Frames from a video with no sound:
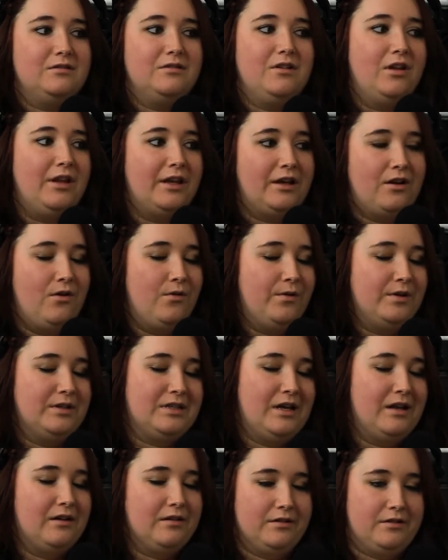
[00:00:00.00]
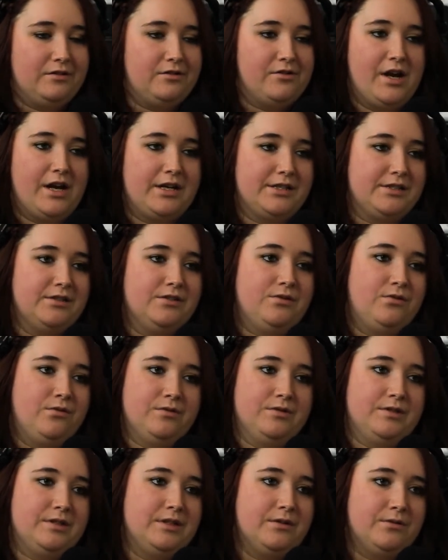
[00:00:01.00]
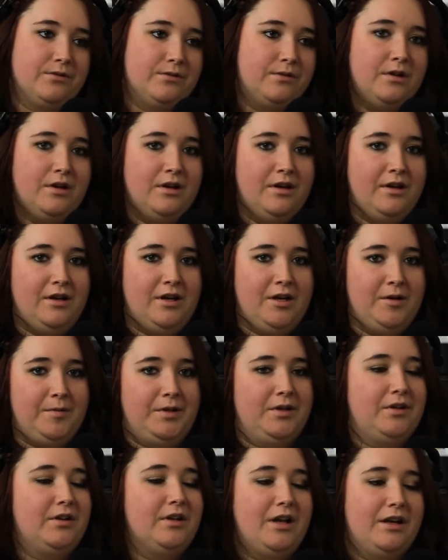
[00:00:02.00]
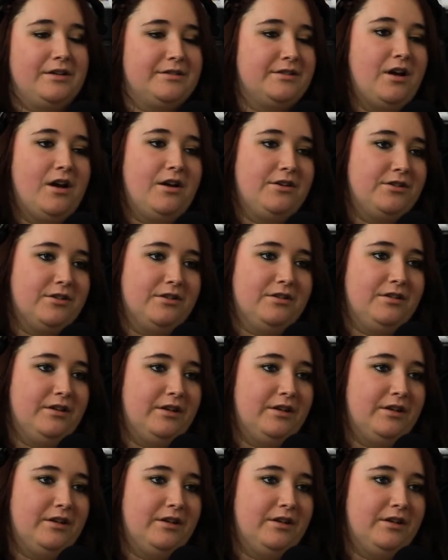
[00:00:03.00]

like always had an attraction towards you. I mean, you can ask Tasha.